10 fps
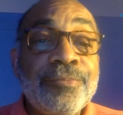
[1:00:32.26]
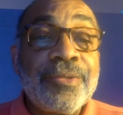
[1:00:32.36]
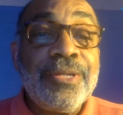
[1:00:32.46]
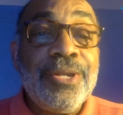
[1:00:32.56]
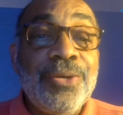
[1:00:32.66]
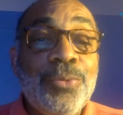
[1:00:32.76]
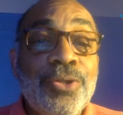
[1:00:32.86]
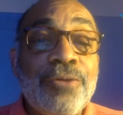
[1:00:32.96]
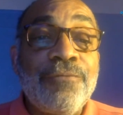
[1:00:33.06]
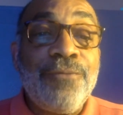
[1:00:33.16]
we
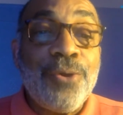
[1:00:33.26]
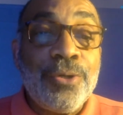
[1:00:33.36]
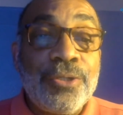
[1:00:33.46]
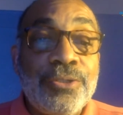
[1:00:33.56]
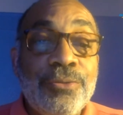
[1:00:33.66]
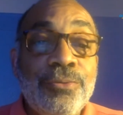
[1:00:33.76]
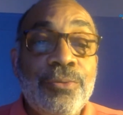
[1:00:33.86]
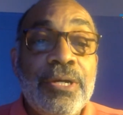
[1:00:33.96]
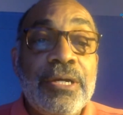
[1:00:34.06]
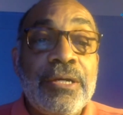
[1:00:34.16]
look forward
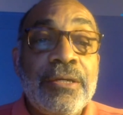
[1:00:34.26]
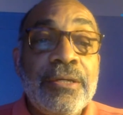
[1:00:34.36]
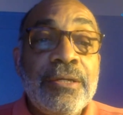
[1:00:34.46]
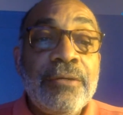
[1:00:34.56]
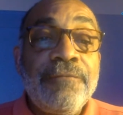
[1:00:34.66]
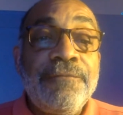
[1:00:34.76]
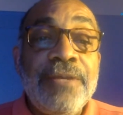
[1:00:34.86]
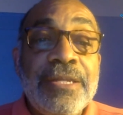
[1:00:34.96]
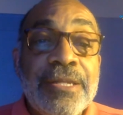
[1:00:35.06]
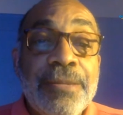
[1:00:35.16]
to
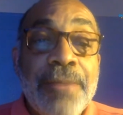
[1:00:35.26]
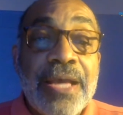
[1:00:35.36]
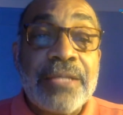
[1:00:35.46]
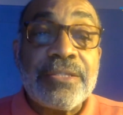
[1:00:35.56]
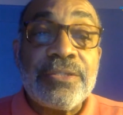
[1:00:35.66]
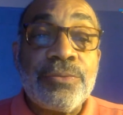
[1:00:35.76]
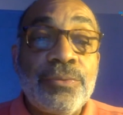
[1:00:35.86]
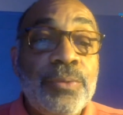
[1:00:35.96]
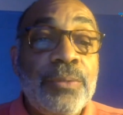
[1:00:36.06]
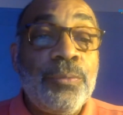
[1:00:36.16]
feeding the masses.
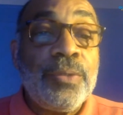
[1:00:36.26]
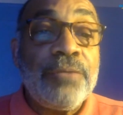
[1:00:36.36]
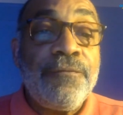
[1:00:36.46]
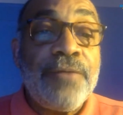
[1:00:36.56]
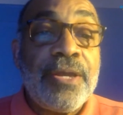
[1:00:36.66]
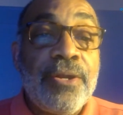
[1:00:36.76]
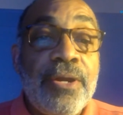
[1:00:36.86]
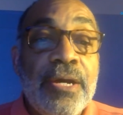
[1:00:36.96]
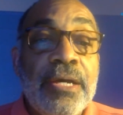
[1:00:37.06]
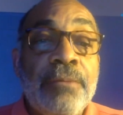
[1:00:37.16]
We fed
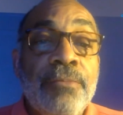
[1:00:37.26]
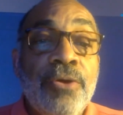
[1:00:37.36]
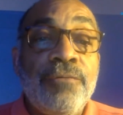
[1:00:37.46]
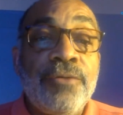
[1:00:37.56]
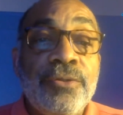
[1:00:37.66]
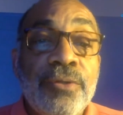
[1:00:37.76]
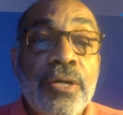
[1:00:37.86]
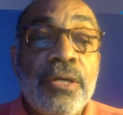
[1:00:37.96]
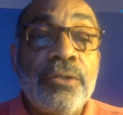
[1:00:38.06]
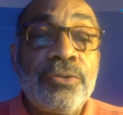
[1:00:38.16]

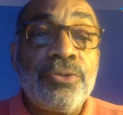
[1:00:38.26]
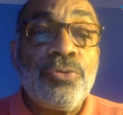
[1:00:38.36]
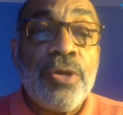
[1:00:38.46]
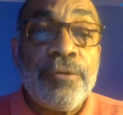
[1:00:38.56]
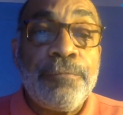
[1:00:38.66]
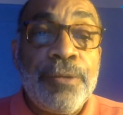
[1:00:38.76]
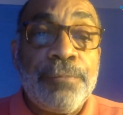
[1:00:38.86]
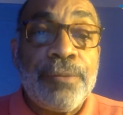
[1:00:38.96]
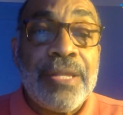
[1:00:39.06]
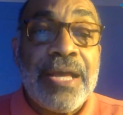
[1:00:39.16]
over 200
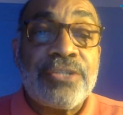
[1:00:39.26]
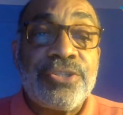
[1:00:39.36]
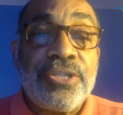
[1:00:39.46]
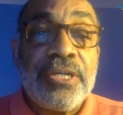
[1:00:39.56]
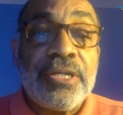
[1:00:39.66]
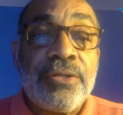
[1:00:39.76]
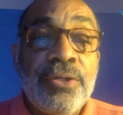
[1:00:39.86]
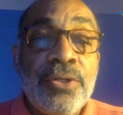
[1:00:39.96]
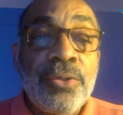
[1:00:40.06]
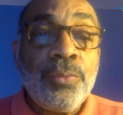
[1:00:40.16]
people last year.
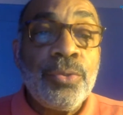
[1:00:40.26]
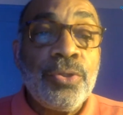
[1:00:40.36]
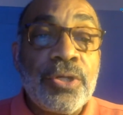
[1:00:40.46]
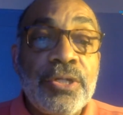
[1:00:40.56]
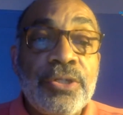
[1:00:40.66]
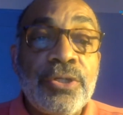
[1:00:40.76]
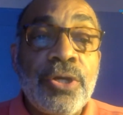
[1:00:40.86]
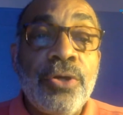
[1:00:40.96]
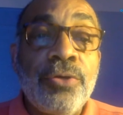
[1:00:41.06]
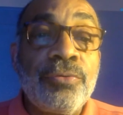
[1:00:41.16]
We're looking to
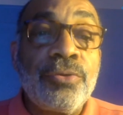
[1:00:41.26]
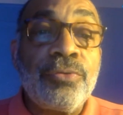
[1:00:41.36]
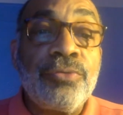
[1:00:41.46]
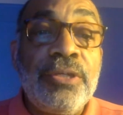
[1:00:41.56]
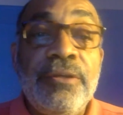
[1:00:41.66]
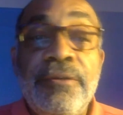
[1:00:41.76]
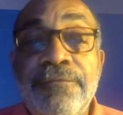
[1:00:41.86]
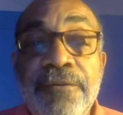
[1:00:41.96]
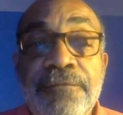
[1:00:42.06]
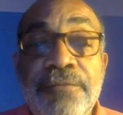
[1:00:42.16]
go
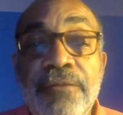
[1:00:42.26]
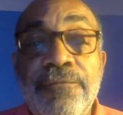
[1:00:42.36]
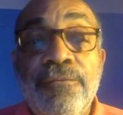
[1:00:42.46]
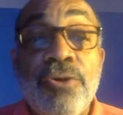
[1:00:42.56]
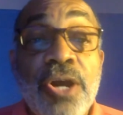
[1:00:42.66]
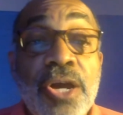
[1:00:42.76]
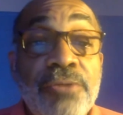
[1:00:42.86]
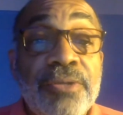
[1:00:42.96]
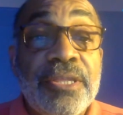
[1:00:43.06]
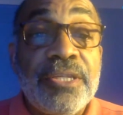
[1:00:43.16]
350,
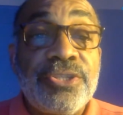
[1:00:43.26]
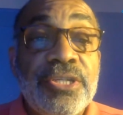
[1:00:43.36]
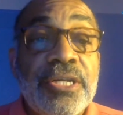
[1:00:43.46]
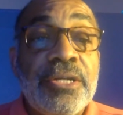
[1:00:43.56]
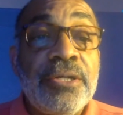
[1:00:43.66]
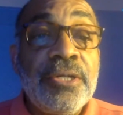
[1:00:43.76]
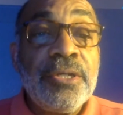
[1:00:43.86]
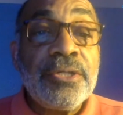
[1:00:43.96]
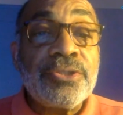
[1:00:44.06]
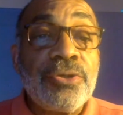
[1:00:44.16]
400 this year.
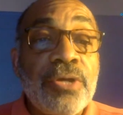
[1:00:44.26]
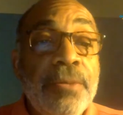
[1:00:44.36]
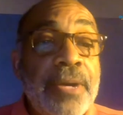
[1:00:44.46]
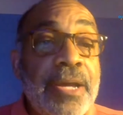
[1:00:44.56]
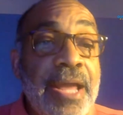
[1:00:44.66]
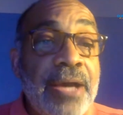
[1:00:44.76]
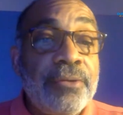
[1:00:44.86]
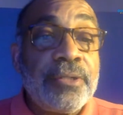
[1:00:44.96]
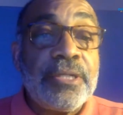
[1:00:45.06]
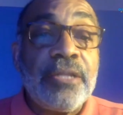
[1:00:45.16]
So come on
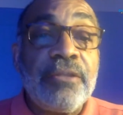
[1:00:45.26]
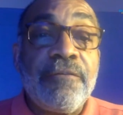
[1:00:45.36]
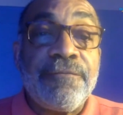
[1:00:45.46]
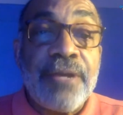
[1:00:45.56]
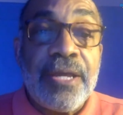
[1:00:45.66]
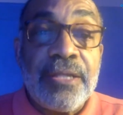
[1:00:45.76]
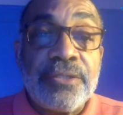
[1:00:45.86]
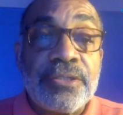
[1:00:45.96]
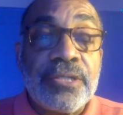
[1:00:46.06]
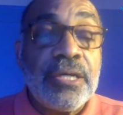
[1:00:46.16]
out, tell your
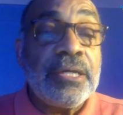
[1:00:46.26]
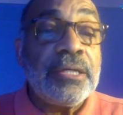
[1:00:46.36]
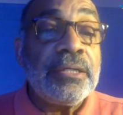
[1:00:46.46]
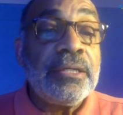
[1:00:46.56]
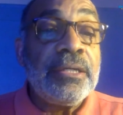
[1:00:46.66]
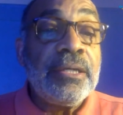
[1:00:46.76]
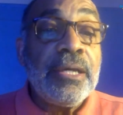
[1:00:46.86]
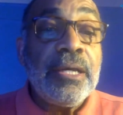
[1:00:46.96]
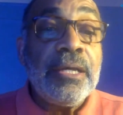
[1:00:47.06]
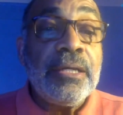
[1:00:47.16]
friends,
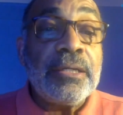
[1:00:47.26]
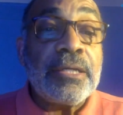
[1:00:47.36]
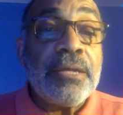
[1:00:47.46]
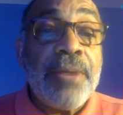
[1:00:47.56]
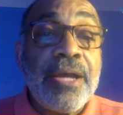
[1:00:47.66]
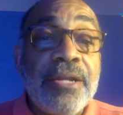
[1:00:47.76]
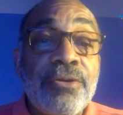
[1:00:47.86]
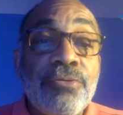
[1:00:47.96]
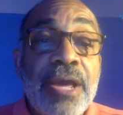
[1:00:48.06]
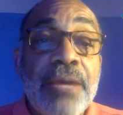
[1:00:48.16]
come out and
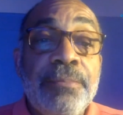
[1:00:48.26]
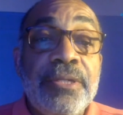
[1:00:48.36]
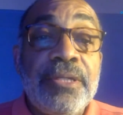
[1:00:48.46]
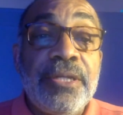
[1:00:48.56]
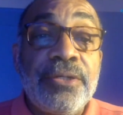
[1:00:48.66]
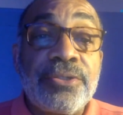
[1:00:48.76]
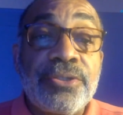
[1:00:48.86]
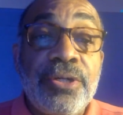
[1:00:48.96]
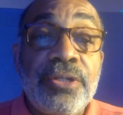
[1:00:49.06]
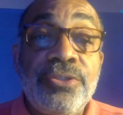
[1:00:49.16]
grab a dinner so
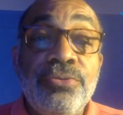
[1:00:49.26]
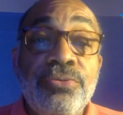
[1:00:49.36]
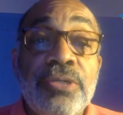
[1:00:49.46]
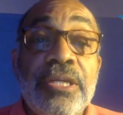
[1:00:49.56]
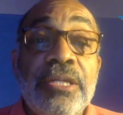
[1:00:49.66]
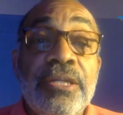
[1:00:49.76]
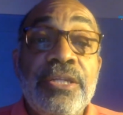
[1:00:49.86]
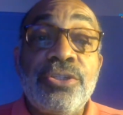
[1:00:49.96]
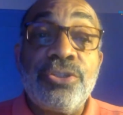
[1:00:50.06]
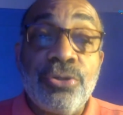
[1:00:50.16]
that you can
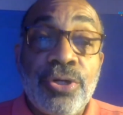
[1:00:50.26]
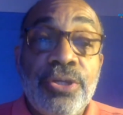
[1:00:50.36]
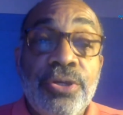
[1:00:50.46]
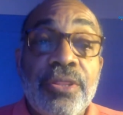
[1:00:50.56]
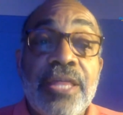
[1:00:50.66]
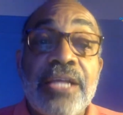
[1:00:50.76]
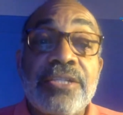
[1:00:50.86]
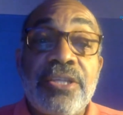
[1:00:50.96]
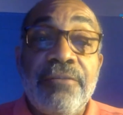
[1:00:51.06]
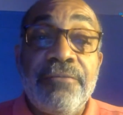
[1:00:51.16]
enjoy your
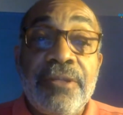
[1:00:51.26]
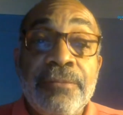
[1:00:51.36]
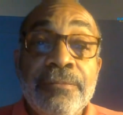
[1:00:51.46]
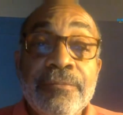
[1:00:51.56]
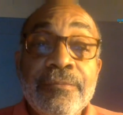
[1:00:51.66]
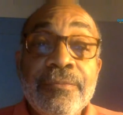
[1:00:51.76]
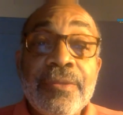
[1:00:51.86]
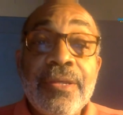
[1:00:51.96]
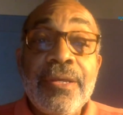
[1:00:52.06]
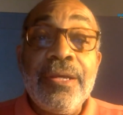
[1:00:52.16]
Thanksgiving
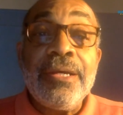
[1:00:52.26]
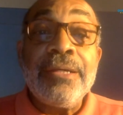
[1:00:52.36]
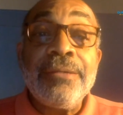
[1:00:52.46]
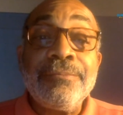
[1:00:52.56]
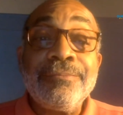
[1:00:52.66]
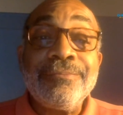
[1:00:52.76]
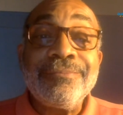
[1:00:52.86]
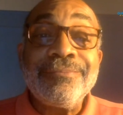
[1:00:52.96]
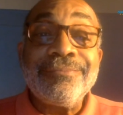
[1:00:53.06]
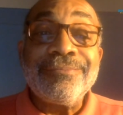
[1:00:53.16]
um,
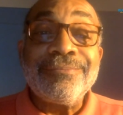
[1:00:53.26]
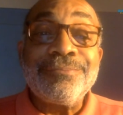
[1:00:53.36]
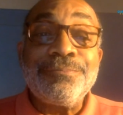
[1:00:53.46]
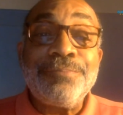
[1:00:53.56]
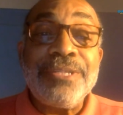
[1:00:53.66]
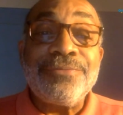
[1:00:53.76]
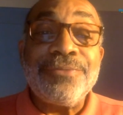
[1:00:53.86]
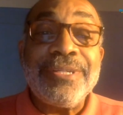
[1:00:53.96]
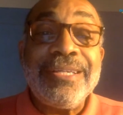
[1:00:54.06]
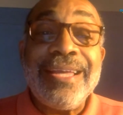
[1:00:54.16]

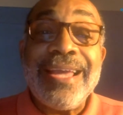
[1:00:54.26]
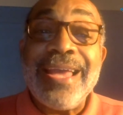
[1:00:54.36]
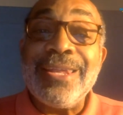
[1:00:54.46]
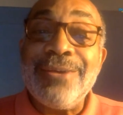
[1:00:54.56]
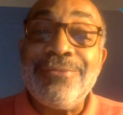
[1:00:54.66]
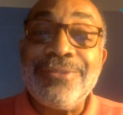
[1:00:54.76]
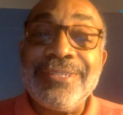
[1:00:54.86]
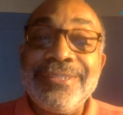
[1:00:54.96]
peacefully and lovely.